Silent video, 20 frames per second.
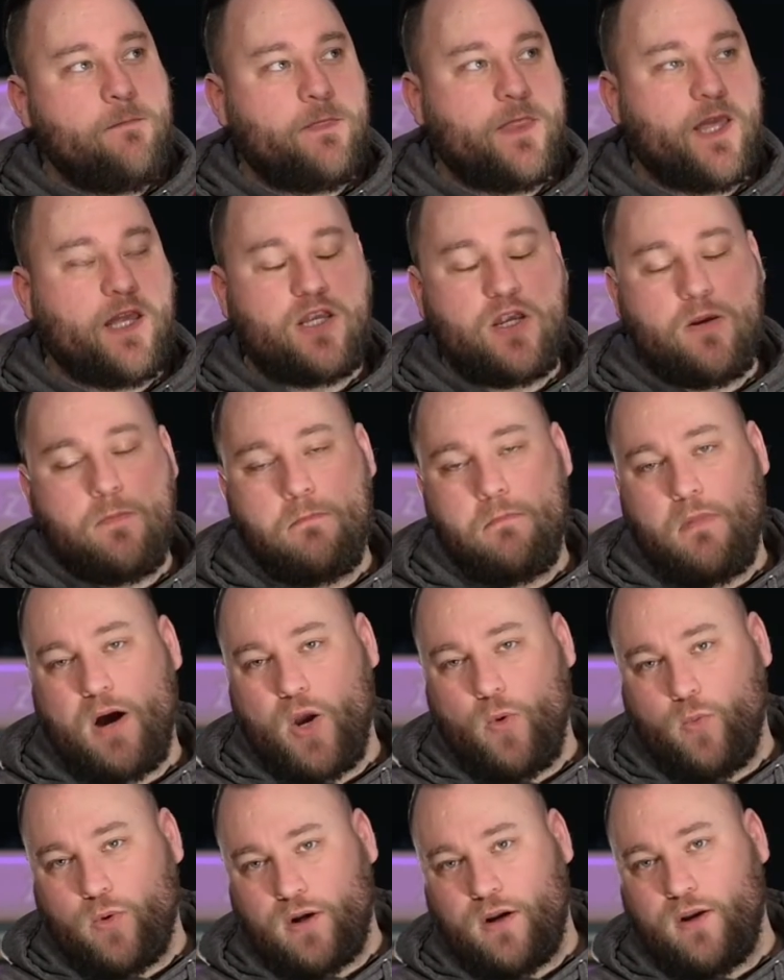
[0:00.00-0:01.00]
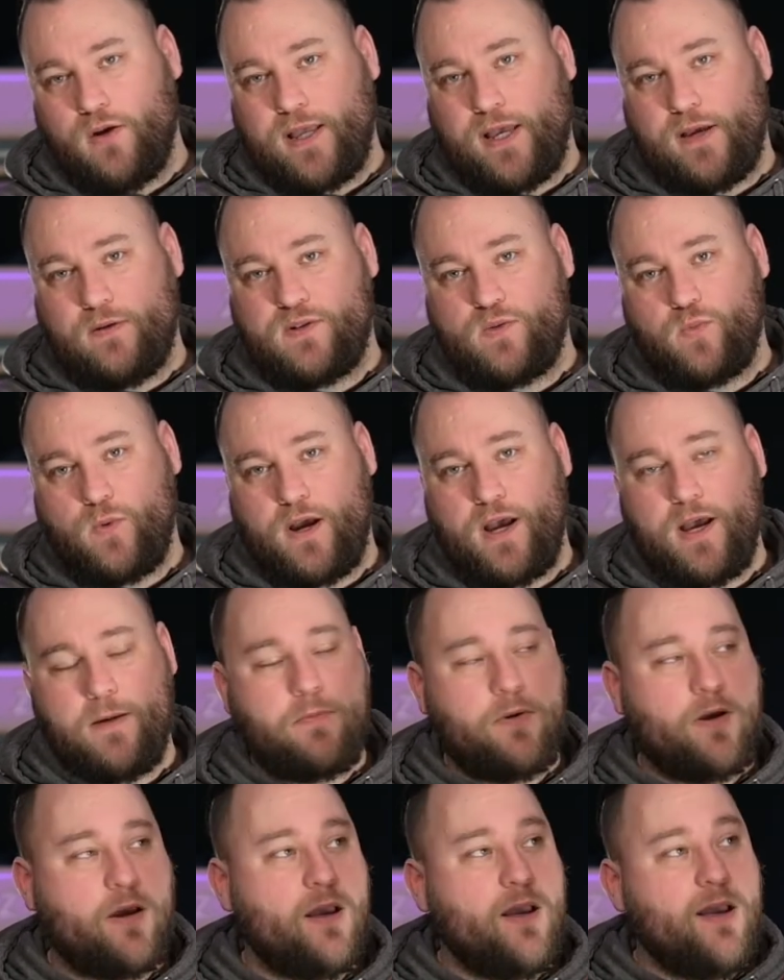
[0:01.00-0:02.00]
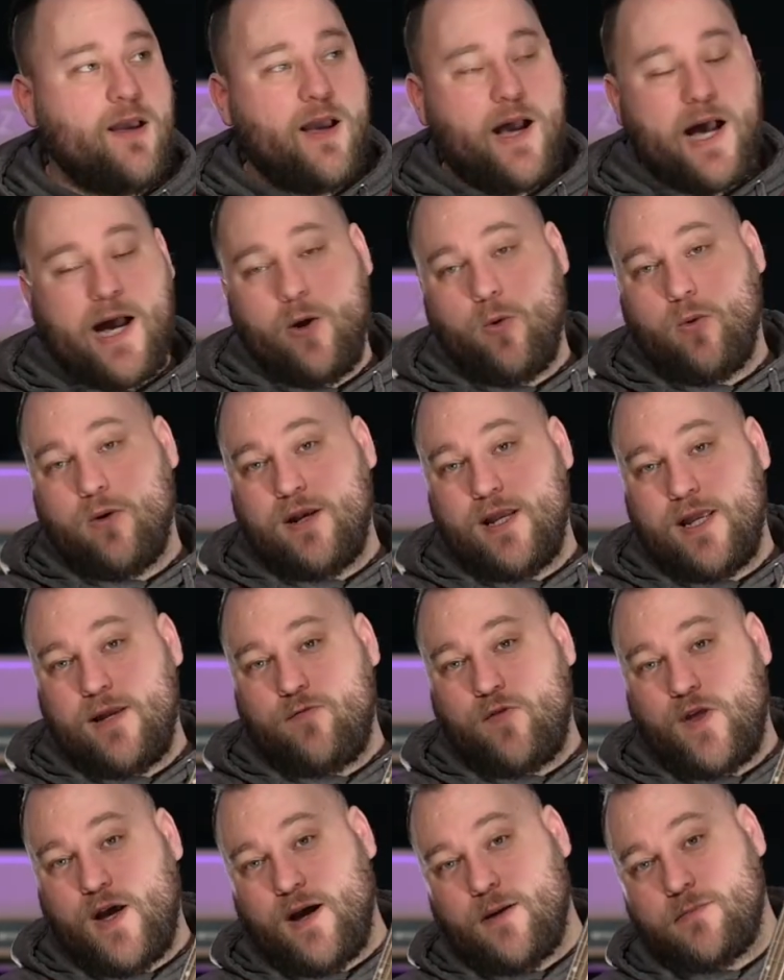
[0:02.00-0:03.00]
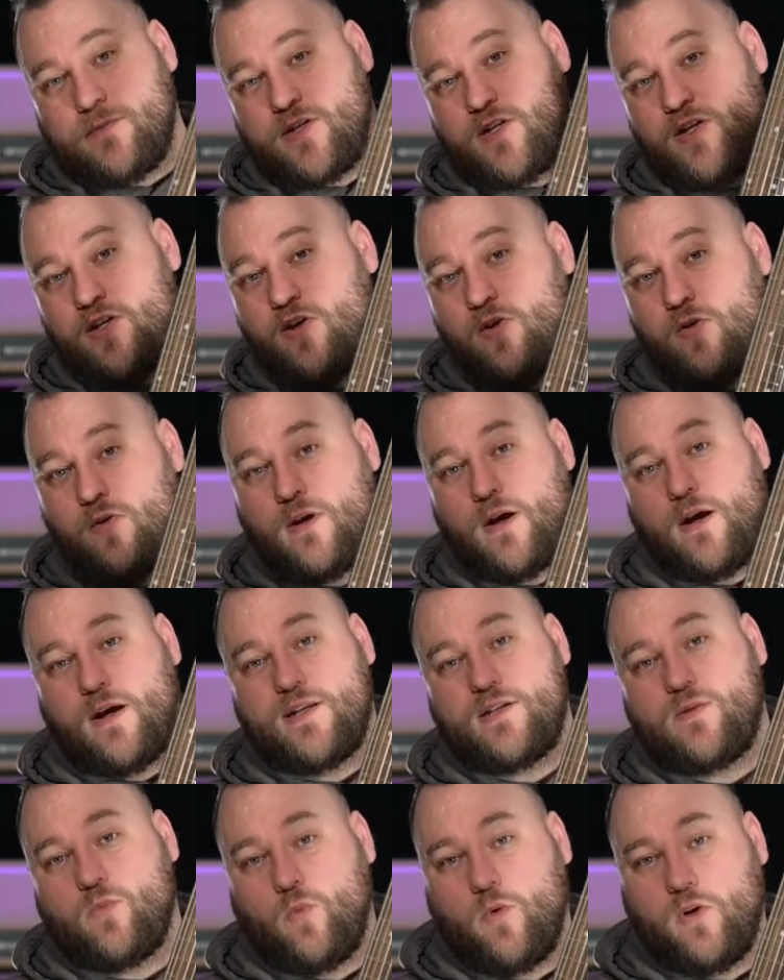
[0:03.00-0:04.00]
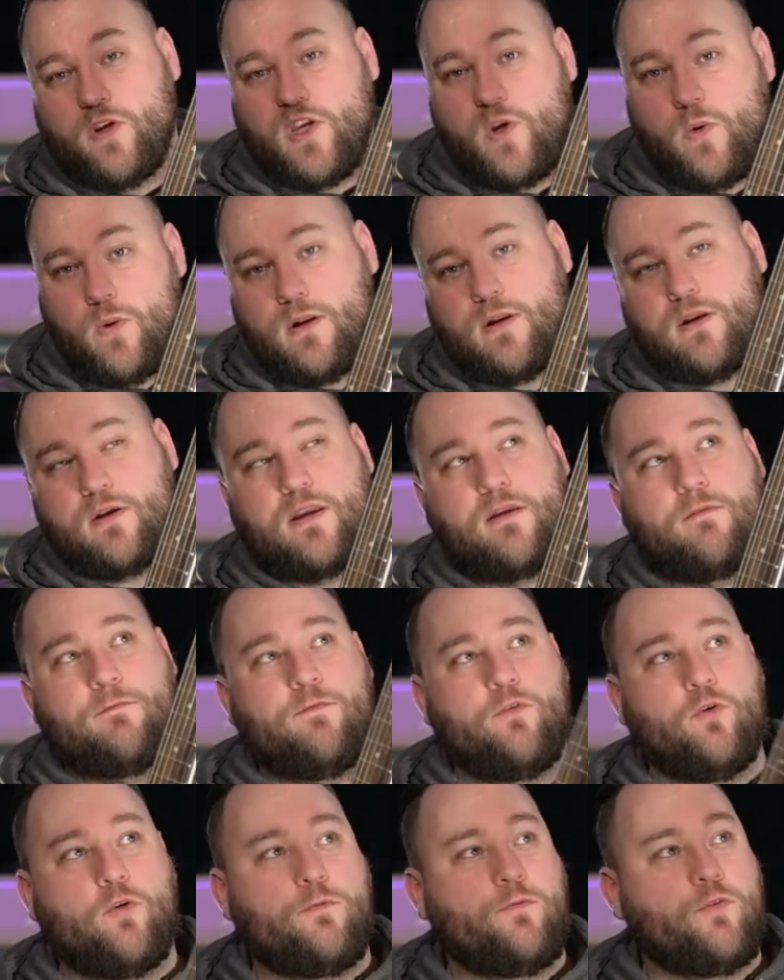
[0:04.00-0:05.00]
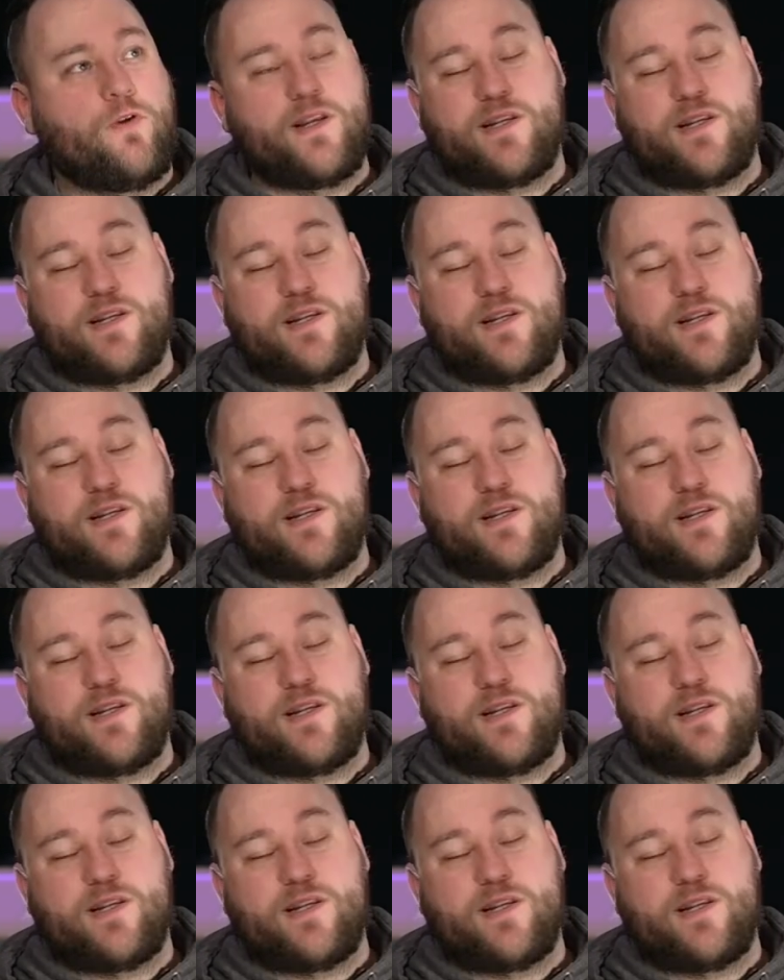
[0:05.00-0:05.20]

then you might want to look elsewhere, but I will leave that up to you guys what you are looking for a